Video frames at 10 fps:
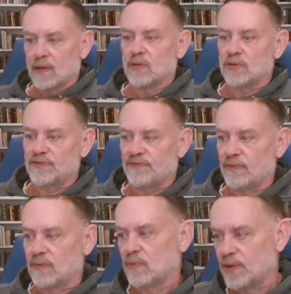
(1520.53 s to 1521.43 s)

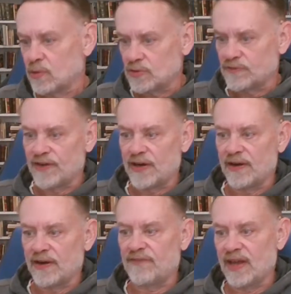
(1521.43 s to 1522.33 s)
with whose
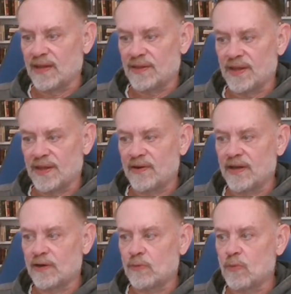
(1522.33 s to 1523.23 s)
very faith they are
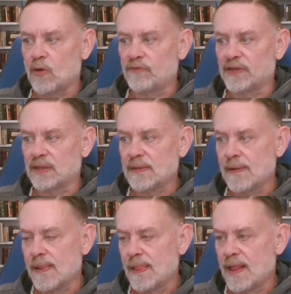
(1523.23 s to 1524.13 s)
interwoven,
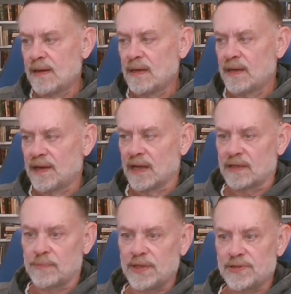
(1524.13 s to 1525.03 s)

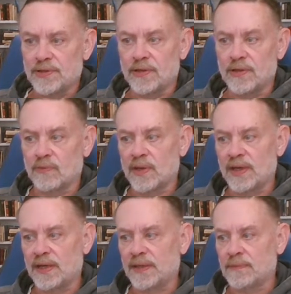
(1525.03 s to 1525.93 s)
not to be turned
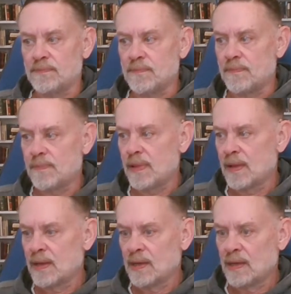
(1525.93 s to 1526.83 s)
away.
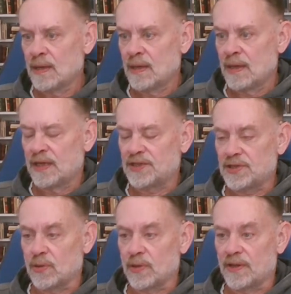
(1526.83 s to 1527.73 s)
As
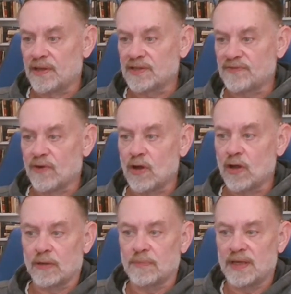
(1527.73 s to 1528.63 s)
shown in this
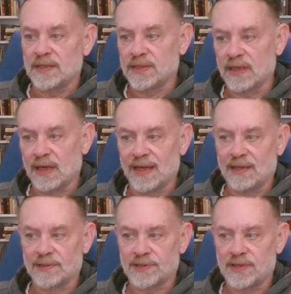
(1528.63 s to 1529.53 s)
volume, is little
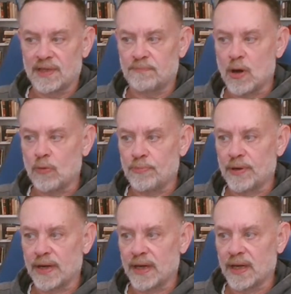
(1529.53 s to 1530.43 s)
else than
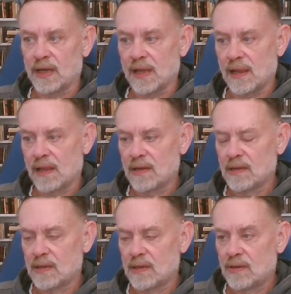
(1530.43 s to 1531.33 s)
popery
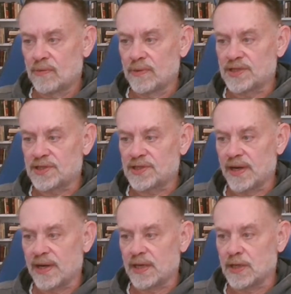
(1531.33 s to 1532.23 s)

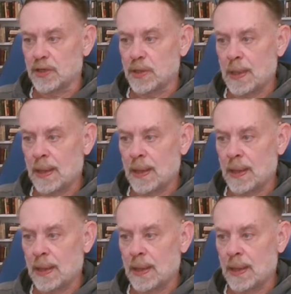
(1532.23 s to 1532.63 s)
restrained.